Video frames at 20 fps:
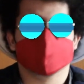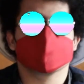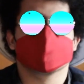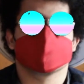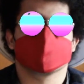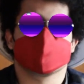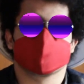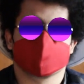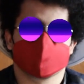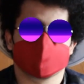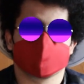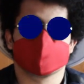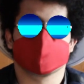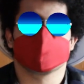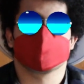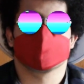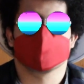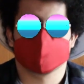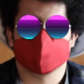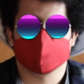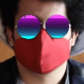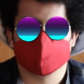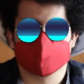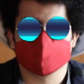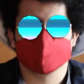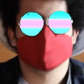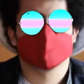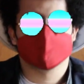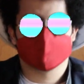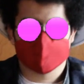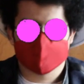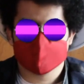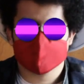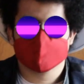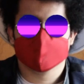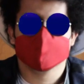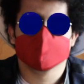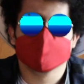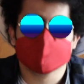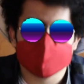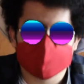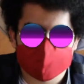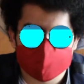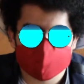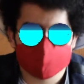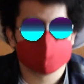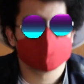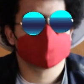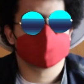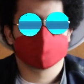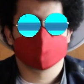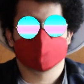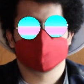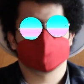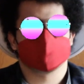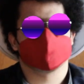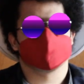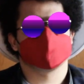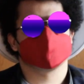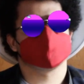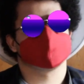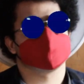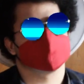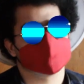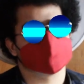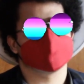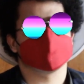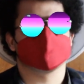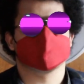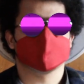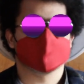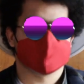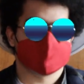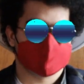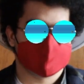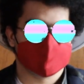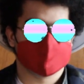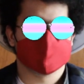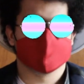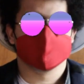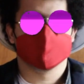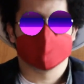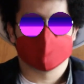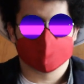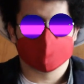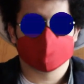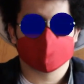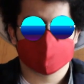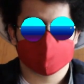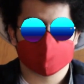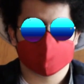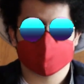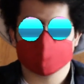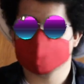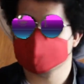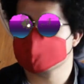are faking DID, or at least tricking themselves into thinking they have DID